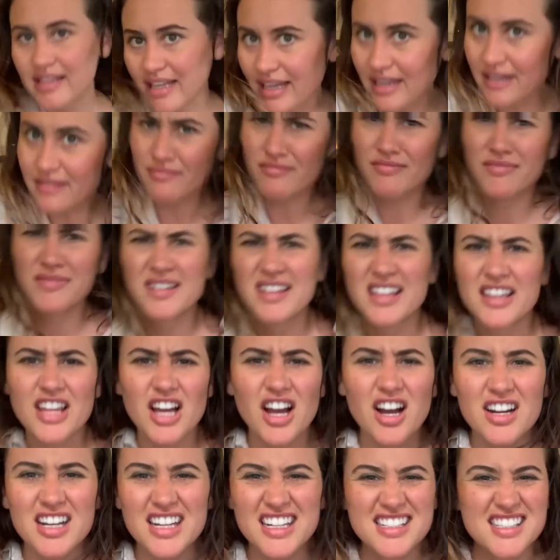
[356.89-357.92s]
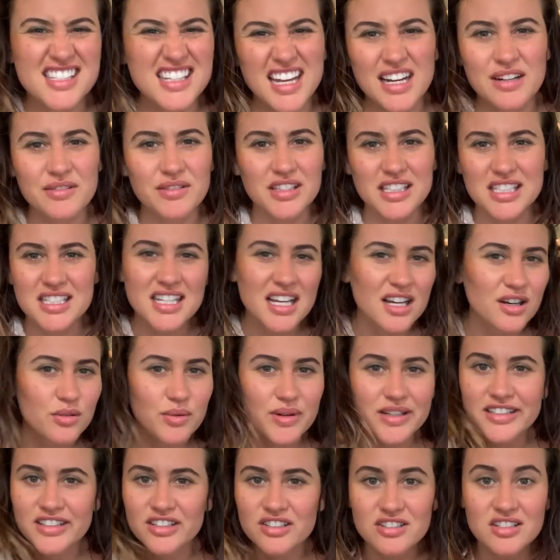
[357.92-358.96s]
then the audience can't really tell
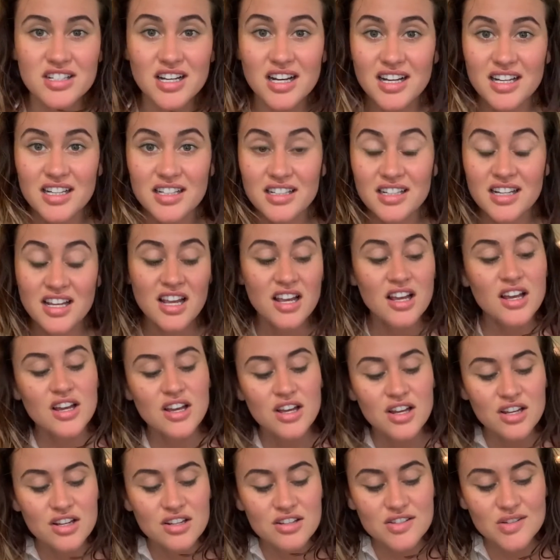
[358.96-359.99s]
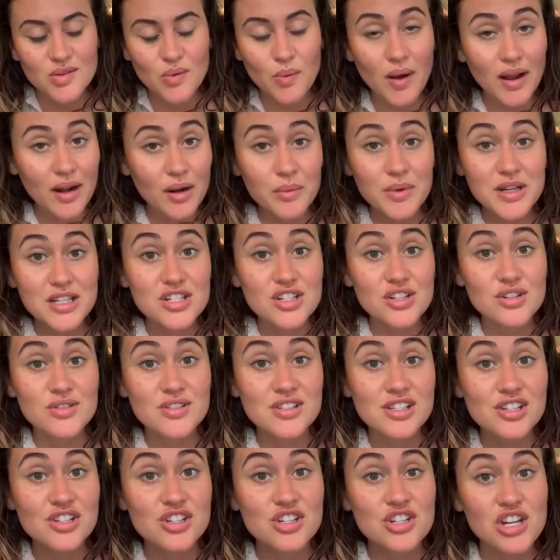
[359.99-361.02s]
when you're done. So why don't we choose
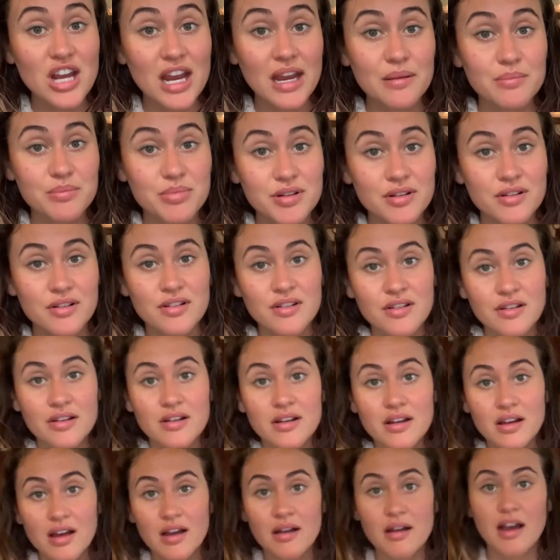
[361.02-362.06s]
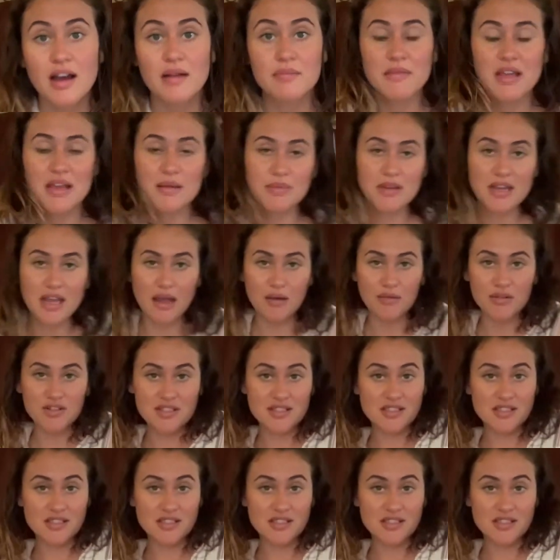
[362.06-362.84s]
a shape? Maybe I would